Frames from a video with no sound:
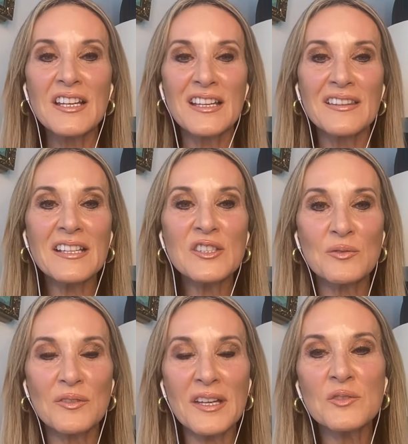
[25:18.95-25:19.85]
that's
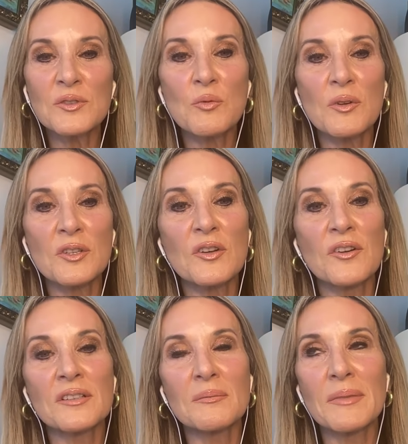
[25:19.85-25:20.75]
that's where you want to go
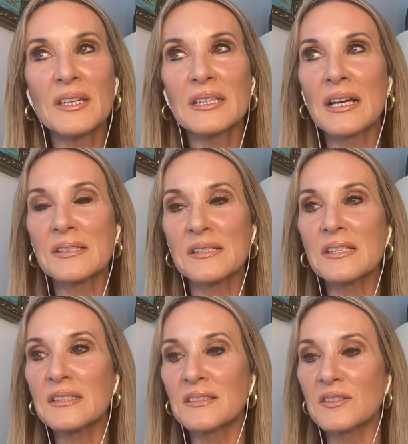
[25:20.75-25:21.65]
and make it nice and
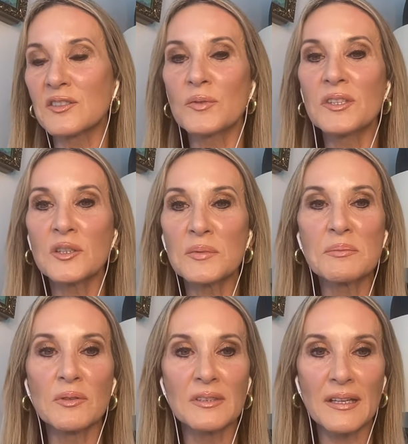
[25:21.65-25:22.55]
easy. So we're going to be
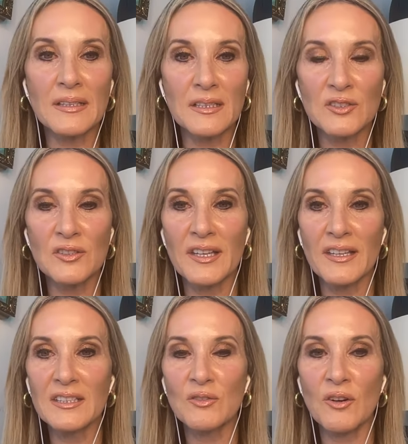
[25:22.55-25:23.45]
building that into the
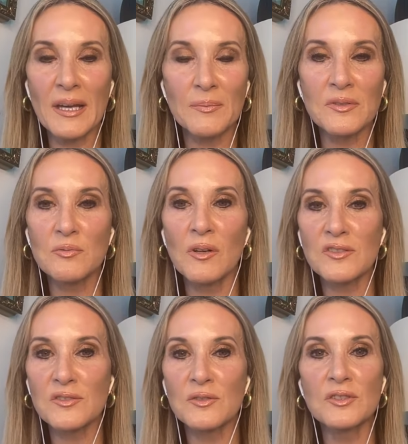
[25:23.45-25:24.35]
into our app as well. So
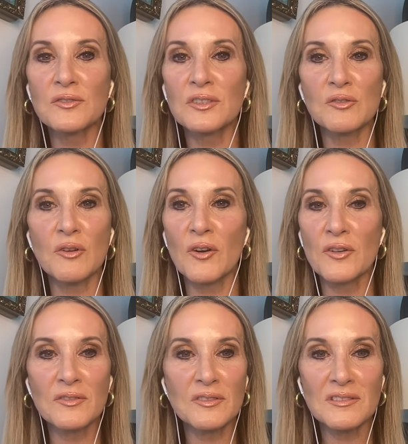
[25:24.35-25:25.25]
you can do it in your
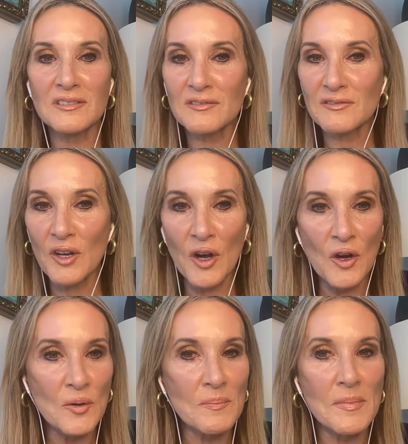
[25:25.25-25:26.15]
own
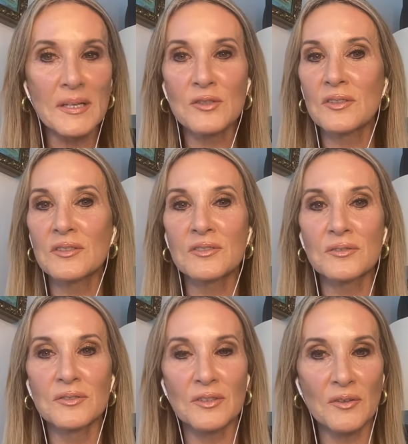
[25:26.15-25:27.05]
home wow. and you can wow. do,
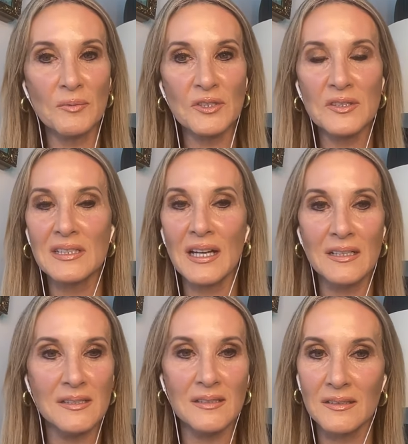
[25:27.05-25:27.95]
you know, which is nice
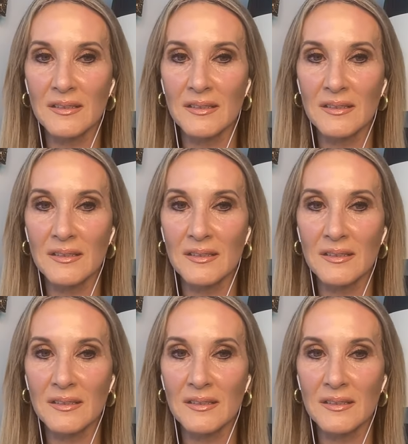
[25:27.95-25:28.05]
and